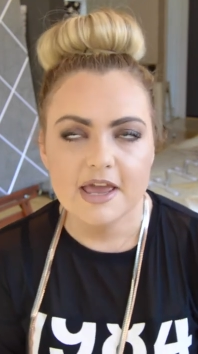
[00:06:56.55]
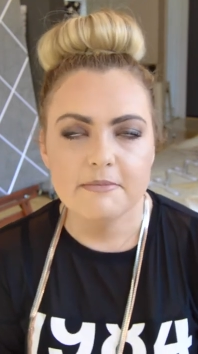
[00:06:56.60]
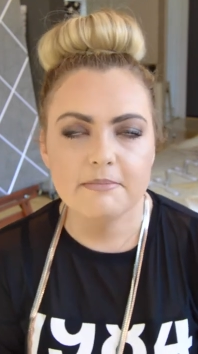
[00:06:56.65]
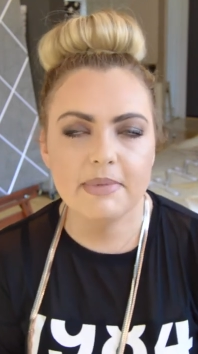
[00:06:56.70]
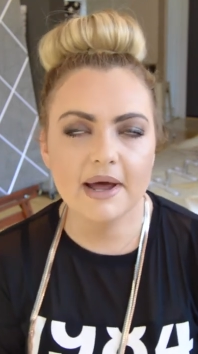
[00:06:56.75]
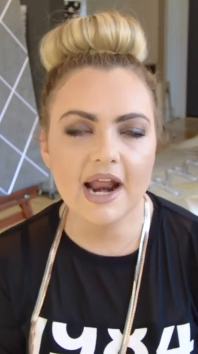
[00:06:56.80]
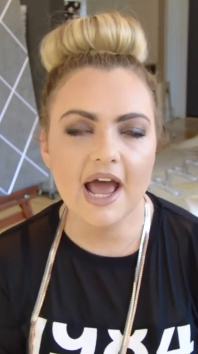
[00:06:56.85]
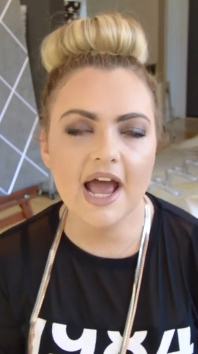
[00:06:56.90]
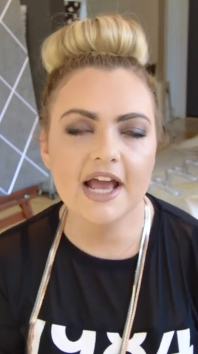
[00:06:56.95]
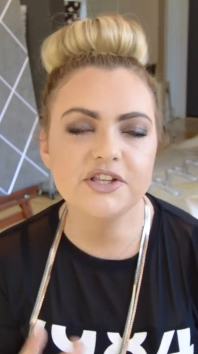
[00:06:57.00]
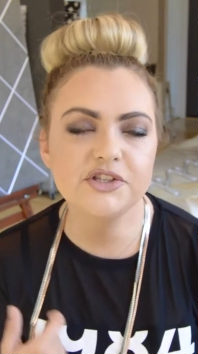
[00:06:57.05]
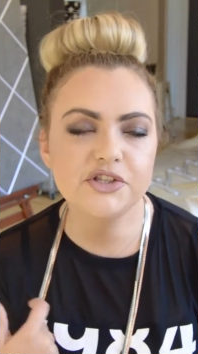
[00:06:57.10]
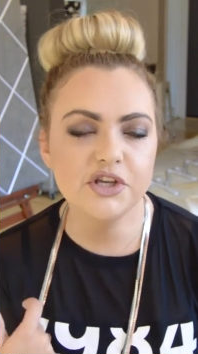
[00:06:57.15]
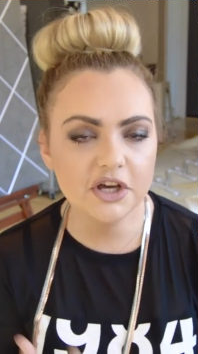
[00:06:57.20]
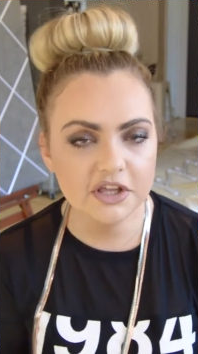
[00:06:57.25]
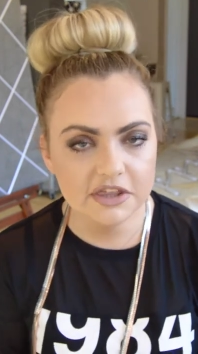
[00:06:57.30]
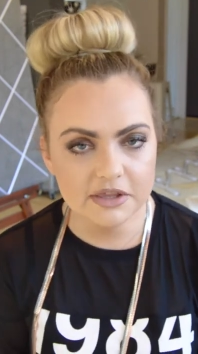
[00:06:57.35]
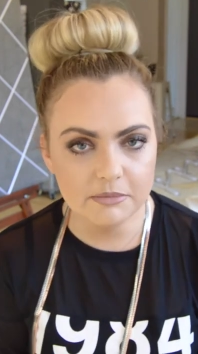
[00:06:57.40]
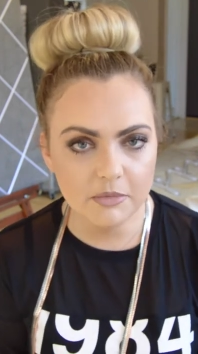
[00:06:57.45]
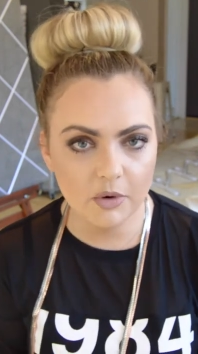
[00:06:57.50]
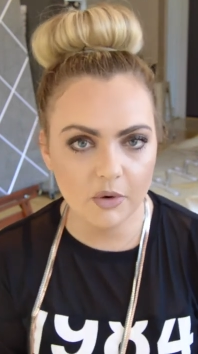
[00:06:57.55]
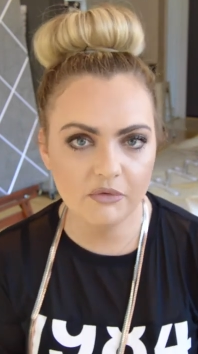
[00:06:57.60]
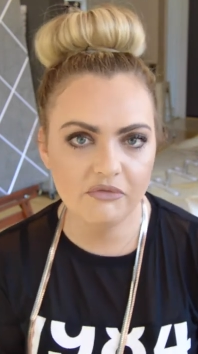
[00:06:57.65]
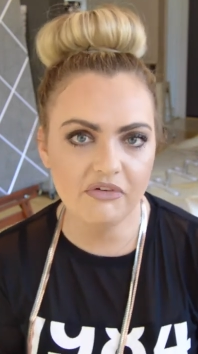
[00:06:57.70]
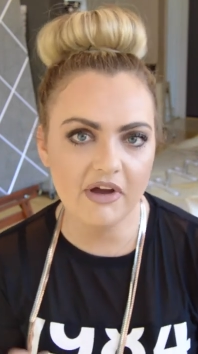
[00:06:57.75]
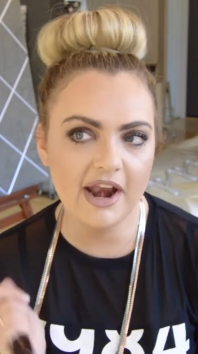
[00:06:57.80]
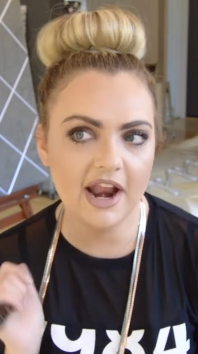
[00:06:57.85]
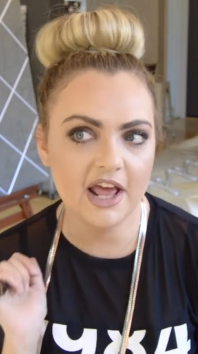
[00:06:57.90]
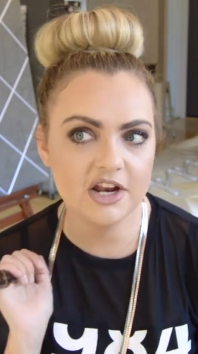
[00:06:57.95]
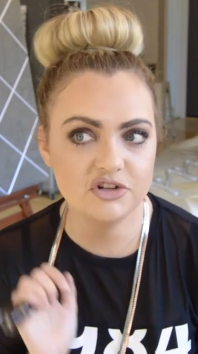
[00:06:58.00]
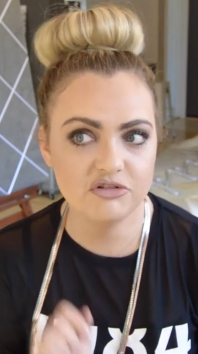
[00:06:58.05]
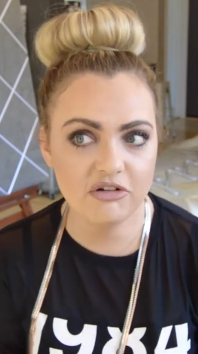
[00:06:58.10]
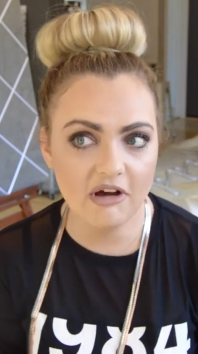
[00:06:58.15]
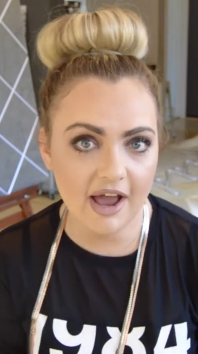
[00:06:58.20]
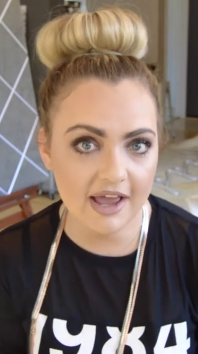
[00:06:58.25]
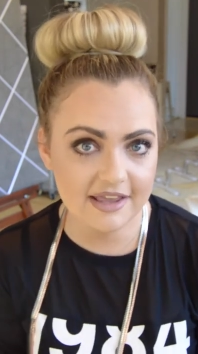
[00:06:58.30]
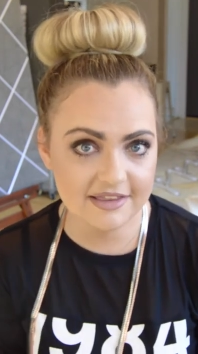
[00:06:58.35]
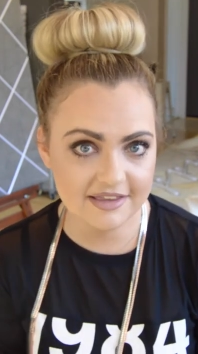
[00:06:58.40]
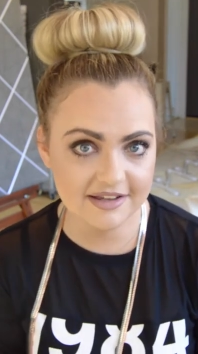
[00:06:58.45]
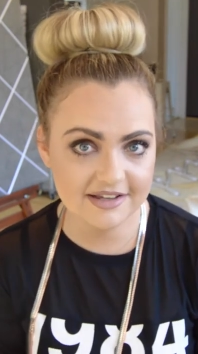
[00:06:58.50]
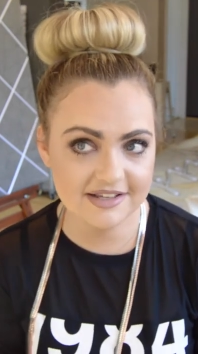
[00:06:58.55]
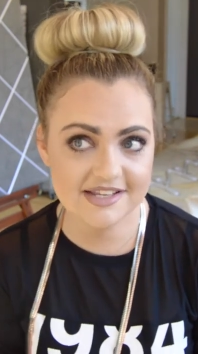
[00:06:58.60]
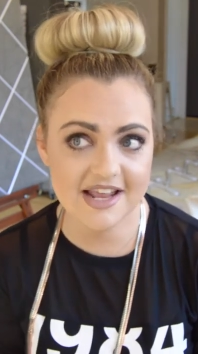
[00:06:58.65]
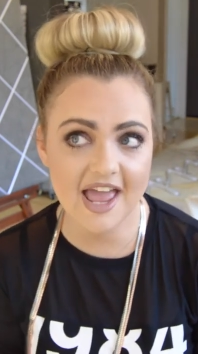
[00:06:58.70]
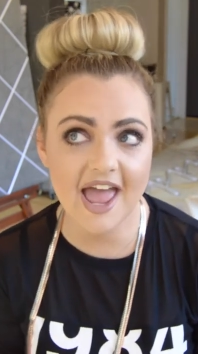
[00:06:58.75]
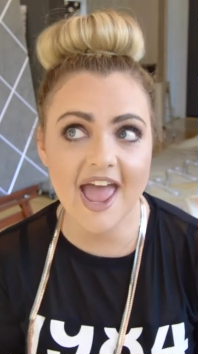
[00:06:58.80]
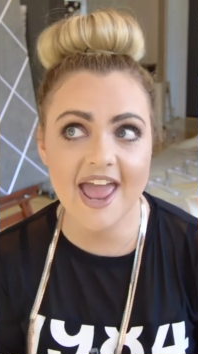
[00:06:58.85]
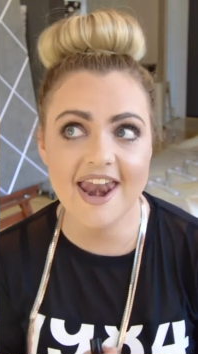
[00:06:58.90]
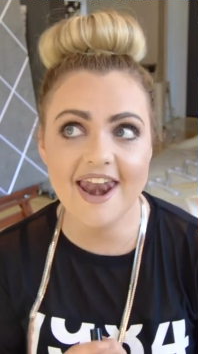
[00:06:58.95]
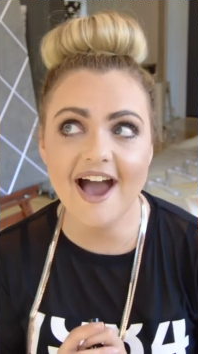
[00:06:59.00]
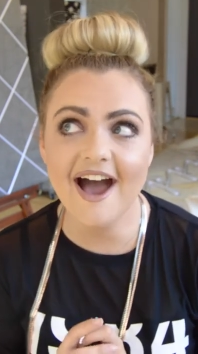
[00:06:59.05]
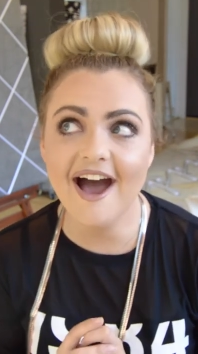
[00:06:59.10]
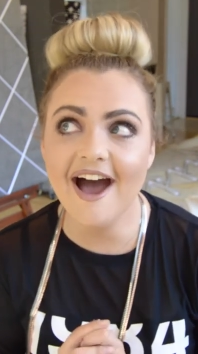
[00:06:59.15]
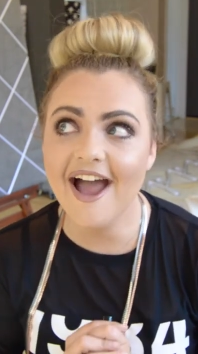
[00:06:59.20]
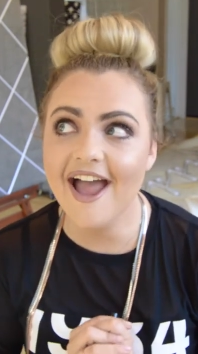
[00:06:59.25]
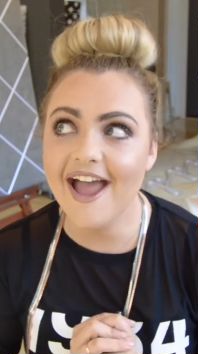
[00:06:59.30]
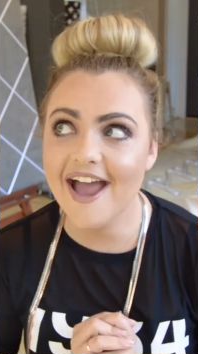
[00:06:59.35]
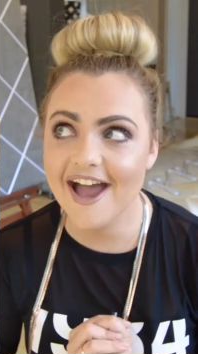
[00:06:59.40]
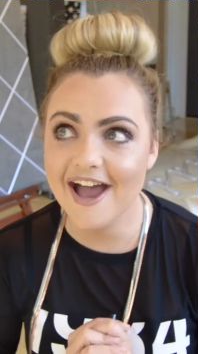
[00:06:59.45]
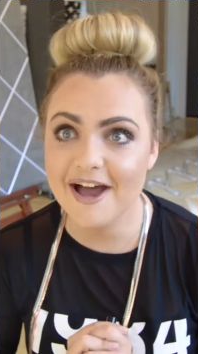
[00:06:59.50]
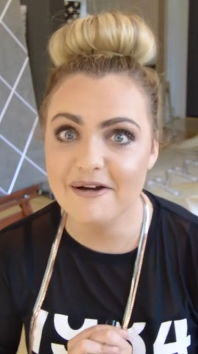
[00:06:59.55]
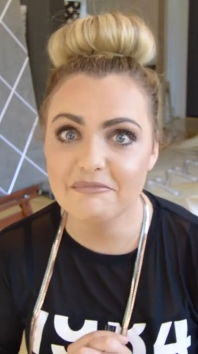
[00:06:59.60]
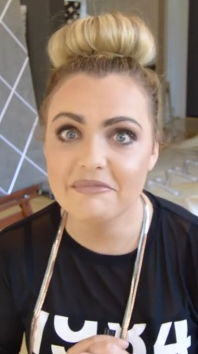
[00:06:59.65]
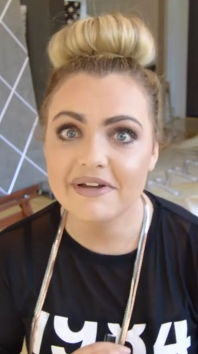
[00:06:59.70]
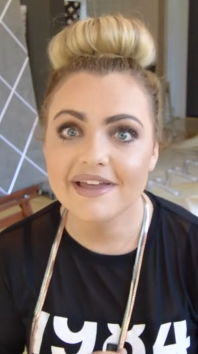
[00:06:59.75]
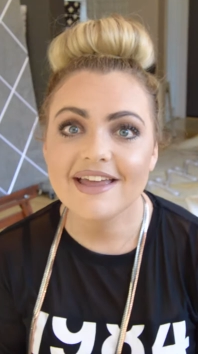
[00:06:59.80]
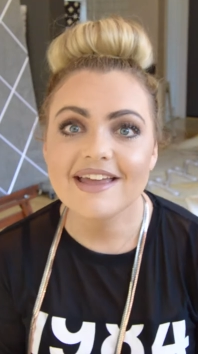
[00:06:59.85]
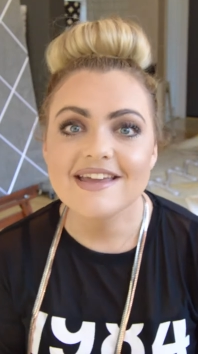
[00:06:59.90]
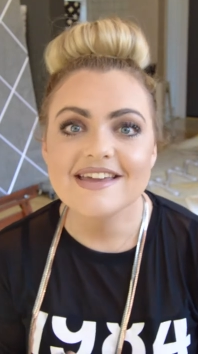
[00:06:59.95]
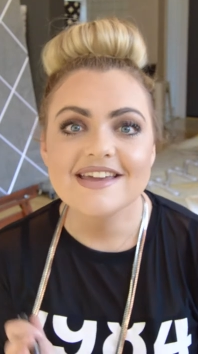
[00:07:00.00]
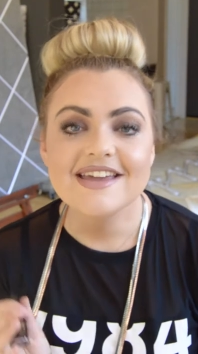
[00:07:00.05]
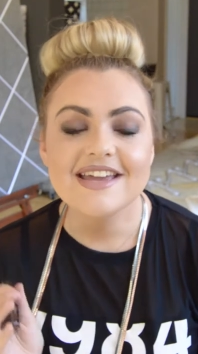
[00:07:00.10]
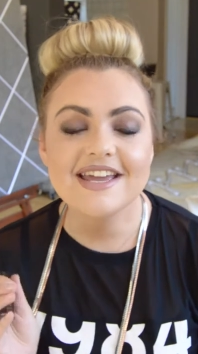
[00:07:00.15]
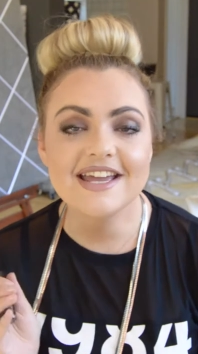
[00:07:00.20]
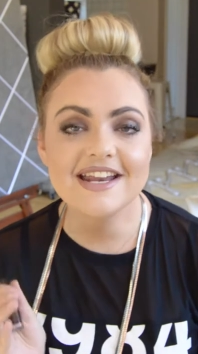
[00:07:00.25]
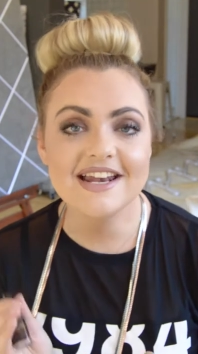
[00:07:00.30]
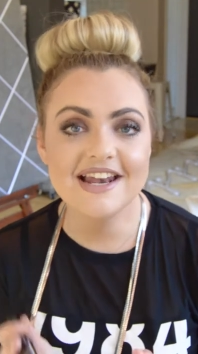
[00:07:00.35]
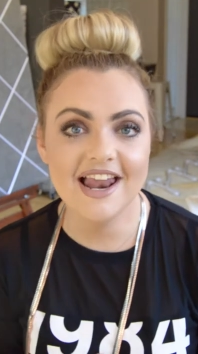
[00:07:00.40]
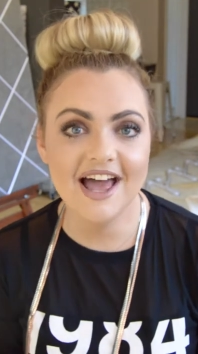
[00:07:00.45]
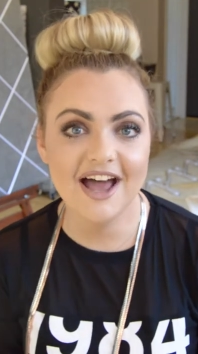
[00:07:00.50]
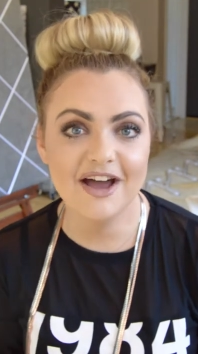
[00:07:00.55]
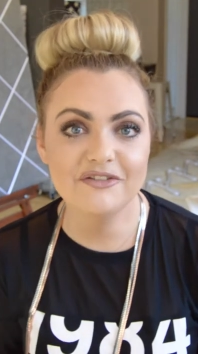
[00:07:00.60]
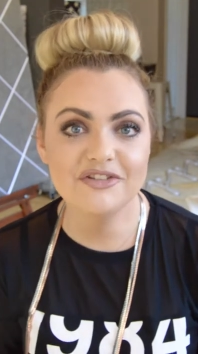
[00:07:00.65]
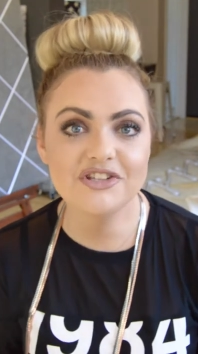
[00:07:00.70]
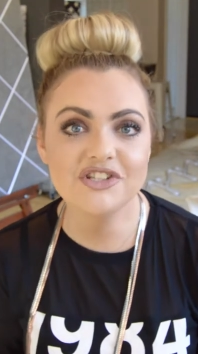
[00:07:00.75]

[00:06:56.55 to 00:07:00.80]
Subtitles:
but I took them off and I tried this, and I am in love.